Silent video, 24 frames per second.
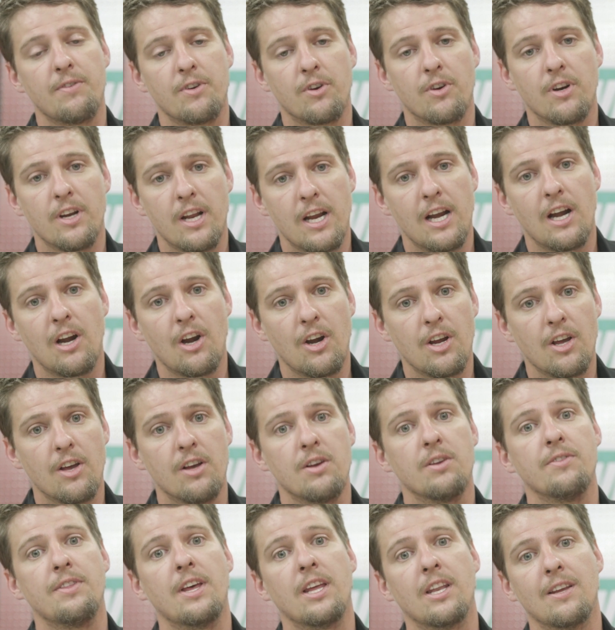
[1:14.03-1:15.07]
if you're in an
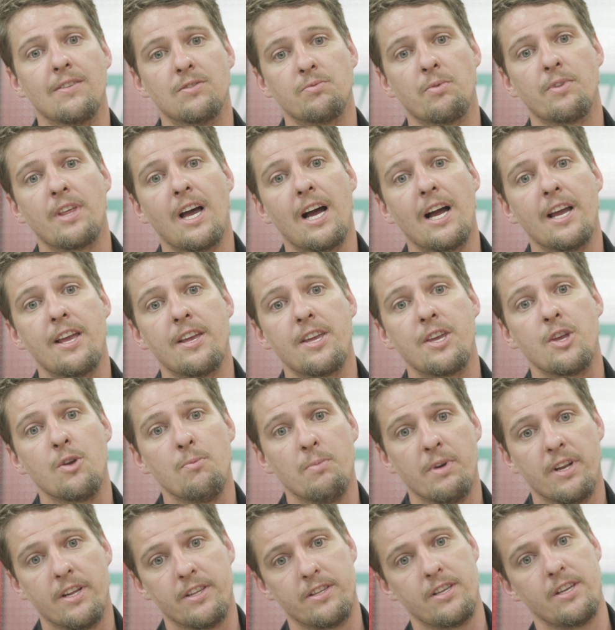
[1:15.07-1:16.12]
area that lives with high
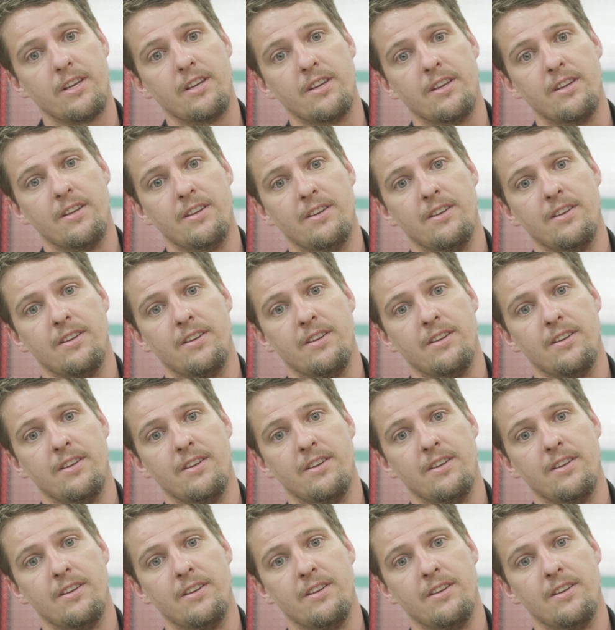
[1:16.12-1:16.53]
humidity.